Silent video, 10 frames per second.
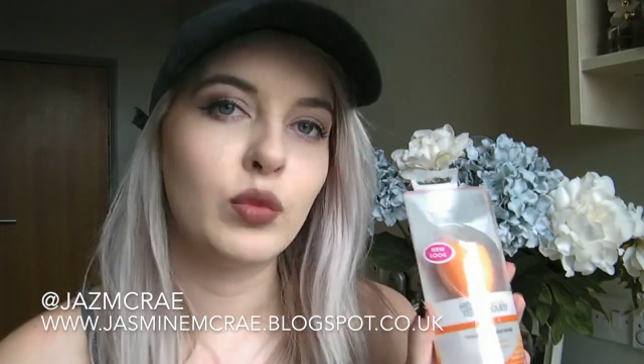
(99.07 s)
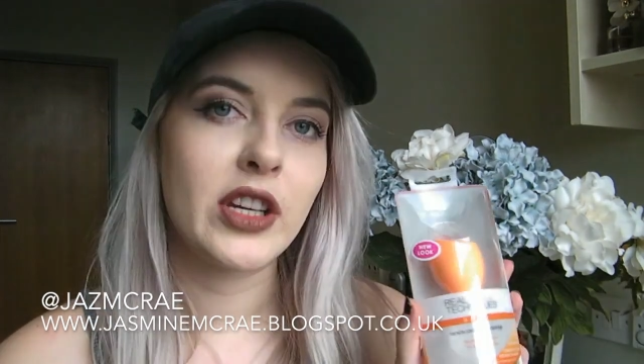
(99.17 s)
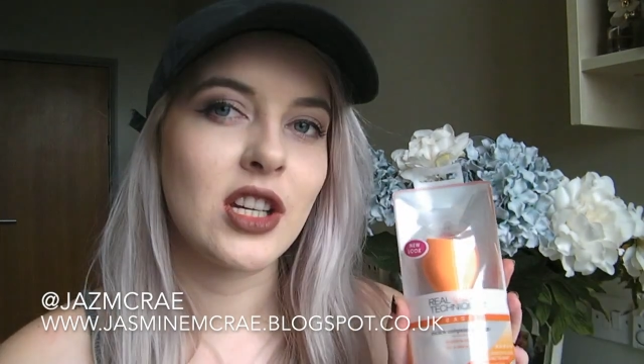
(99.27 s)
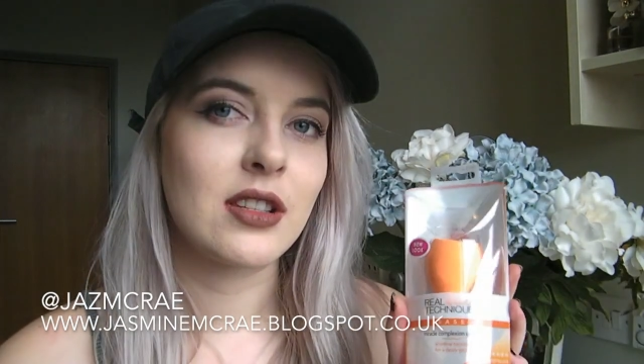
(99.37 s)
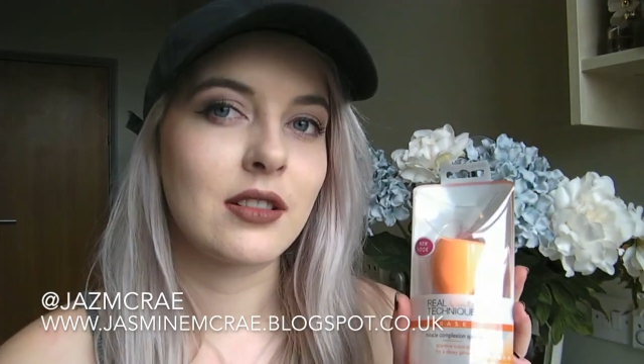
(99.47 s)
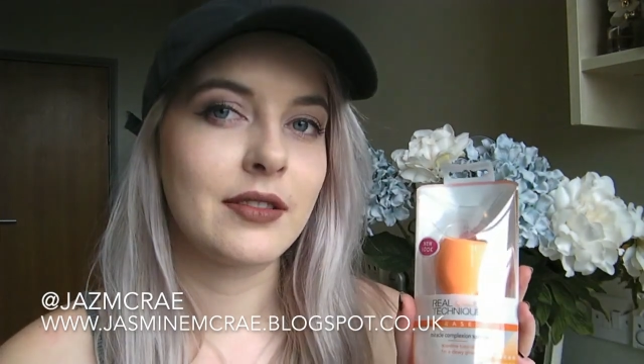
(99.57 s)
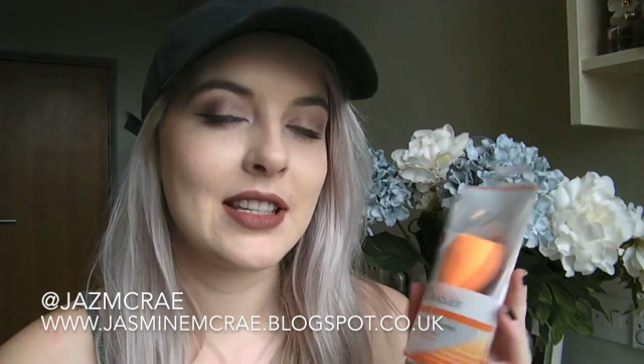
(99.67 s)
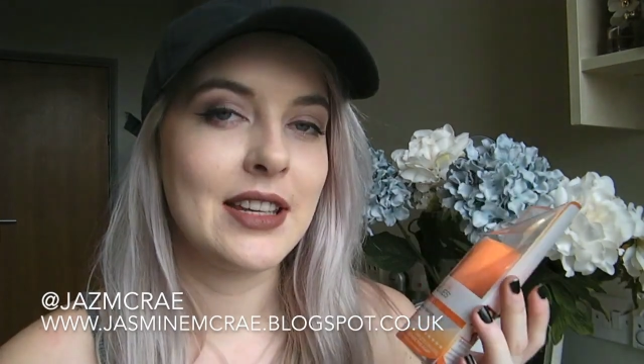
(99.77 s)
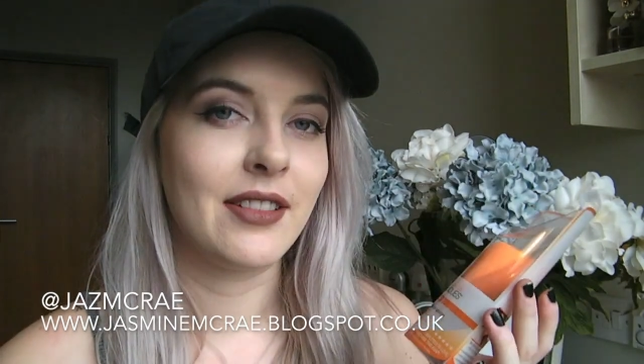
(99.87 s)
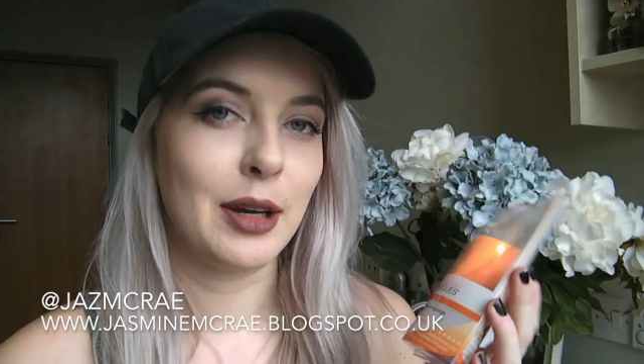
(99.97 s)
which is
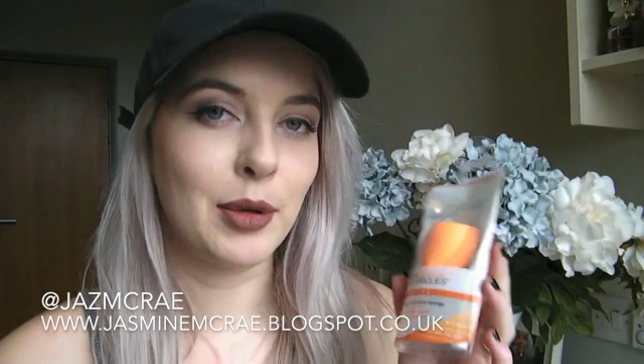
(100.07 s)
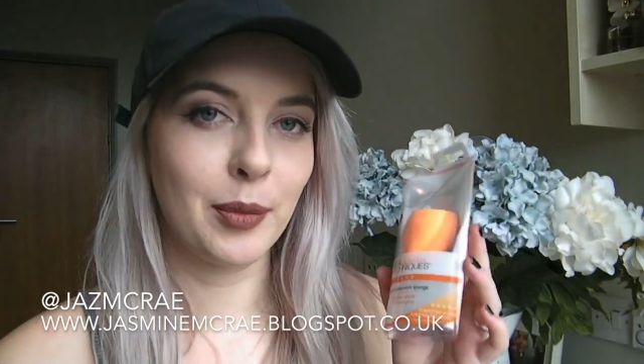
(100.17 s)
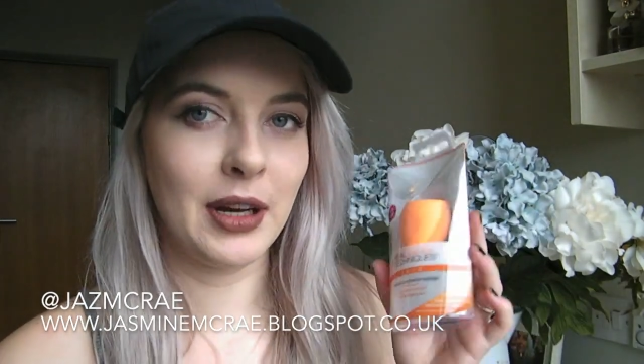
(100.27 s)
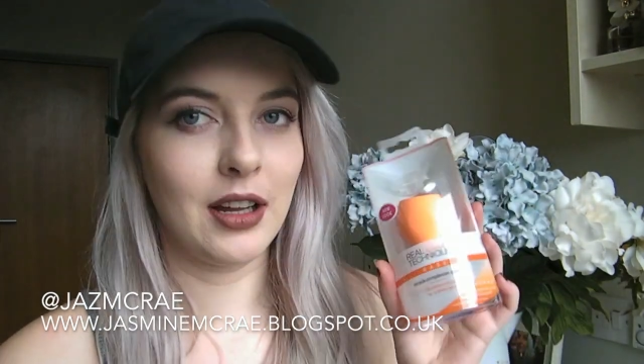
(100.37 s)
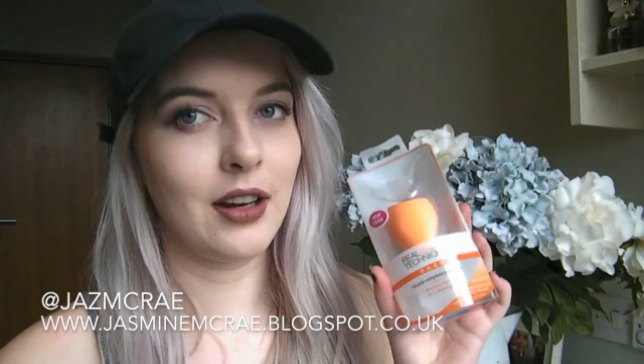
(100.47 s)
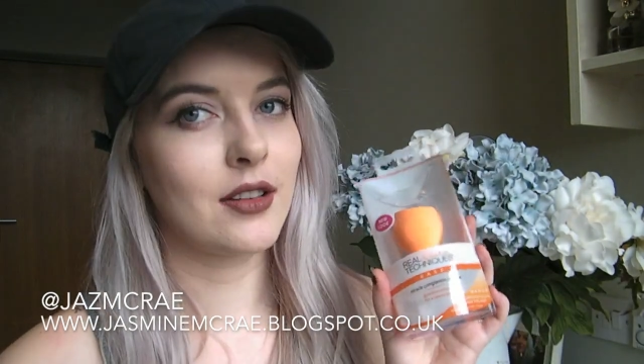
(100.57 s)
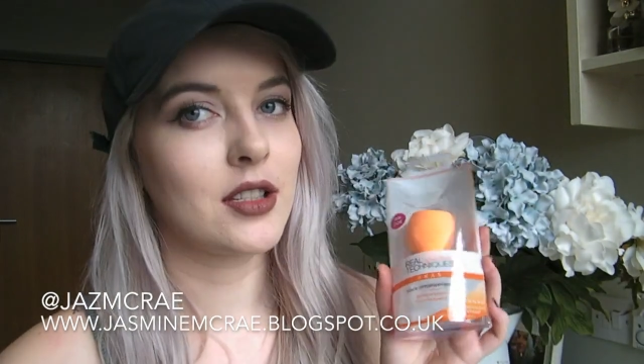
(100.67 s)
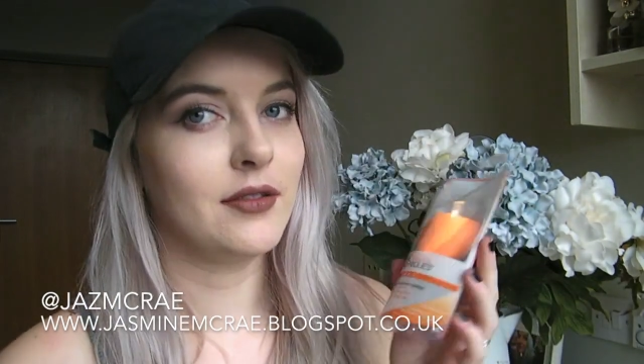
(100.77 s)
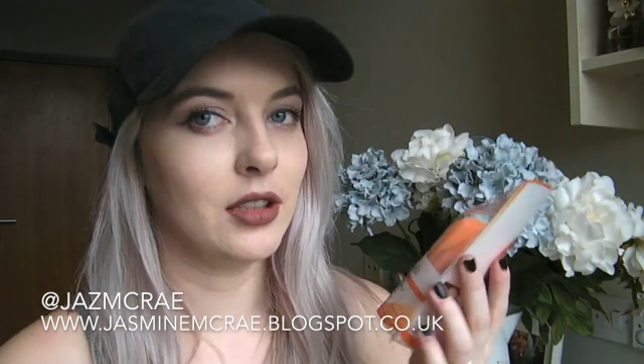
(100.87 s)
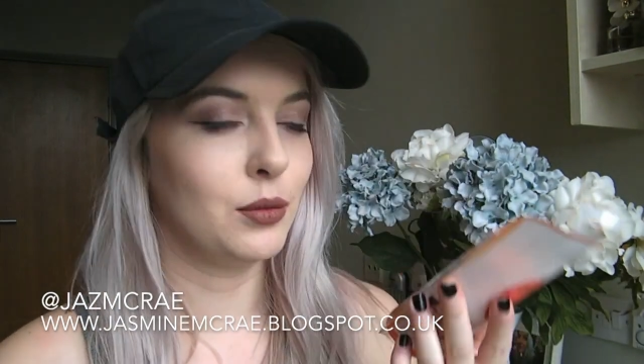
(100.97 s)
obviously very popular.
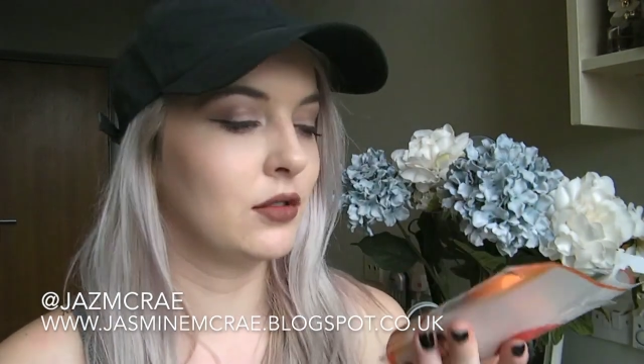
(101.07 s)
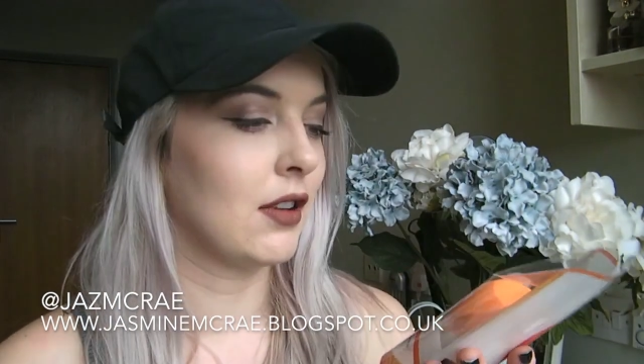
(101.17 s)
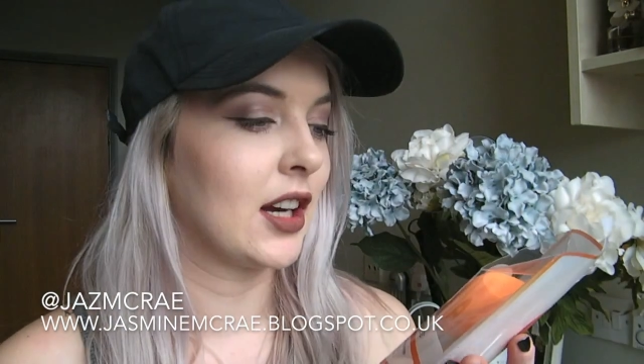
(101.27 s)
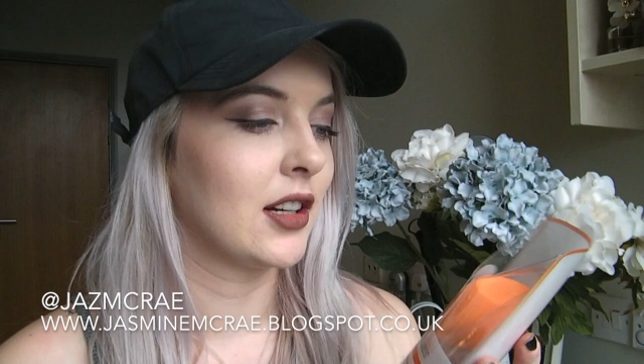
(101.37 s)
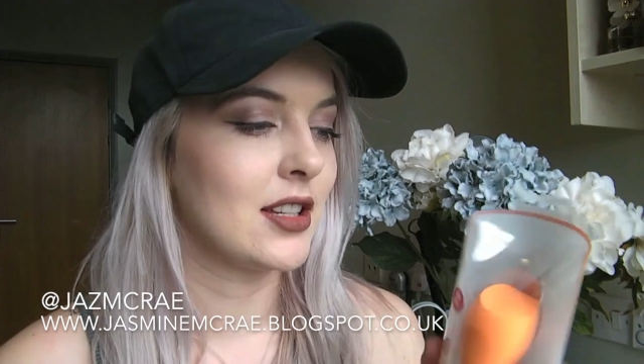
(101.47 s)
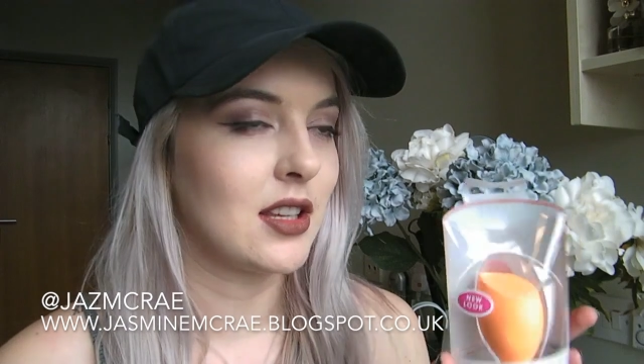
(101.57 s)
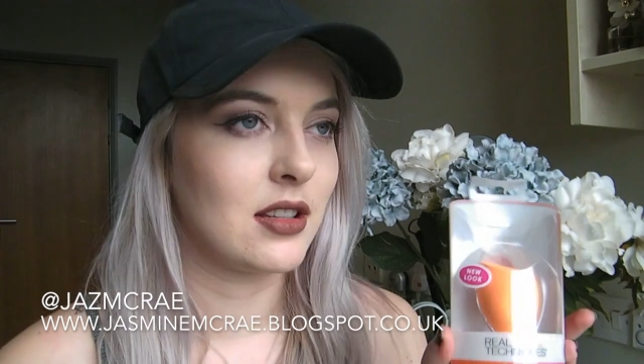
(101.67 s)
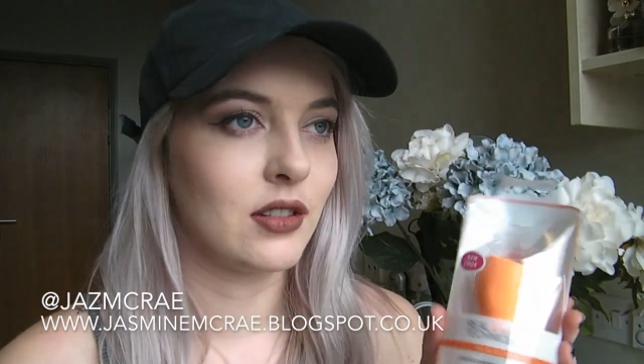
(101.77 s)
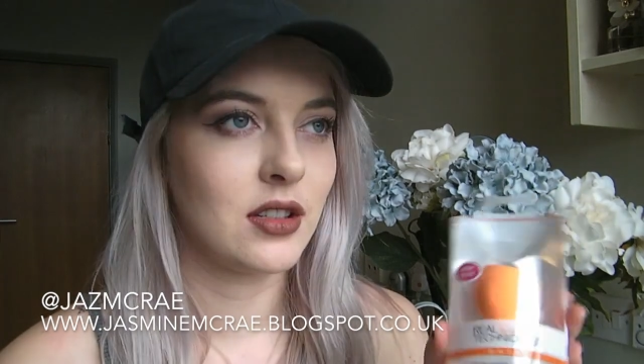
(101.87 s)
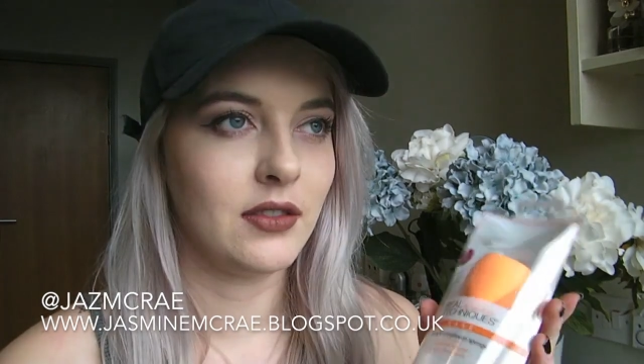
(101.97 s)
Lots of you will recognise
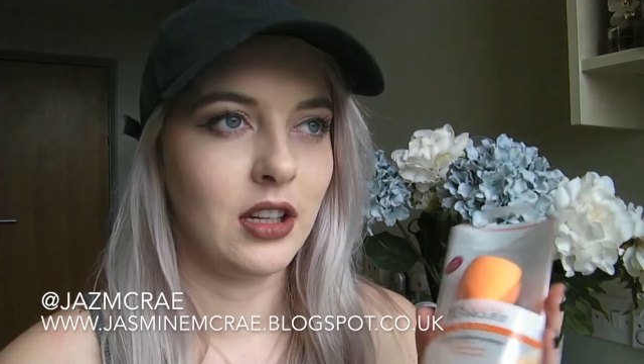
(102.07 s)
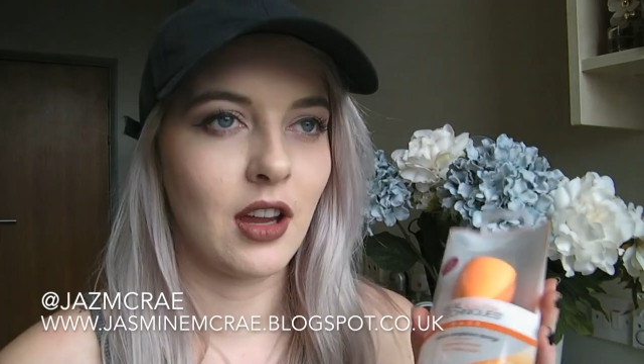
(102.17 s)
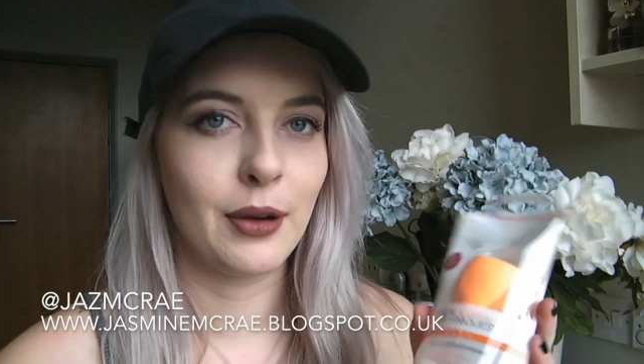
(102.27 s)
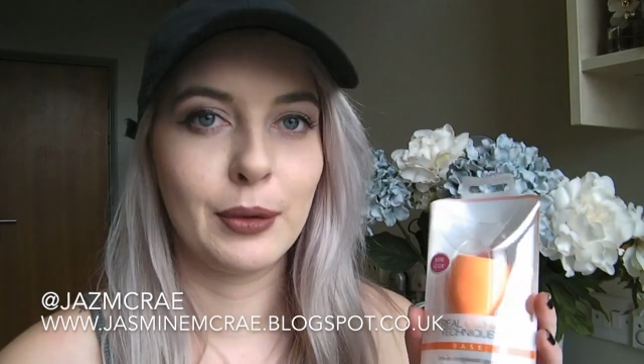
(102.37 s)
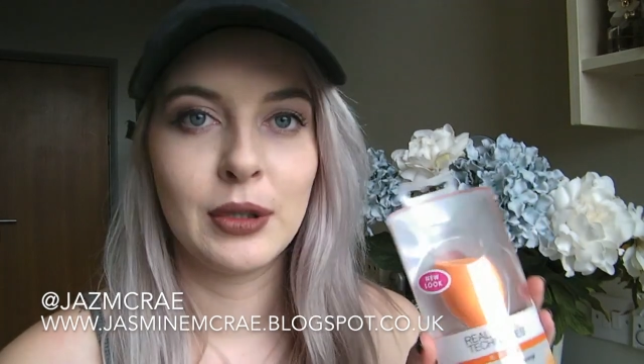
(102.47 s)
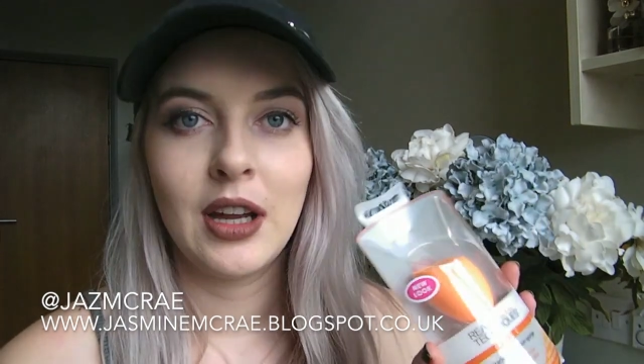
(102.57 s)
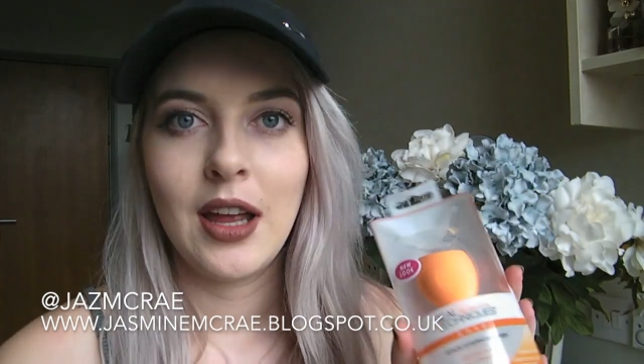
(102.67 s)
this, lots of you know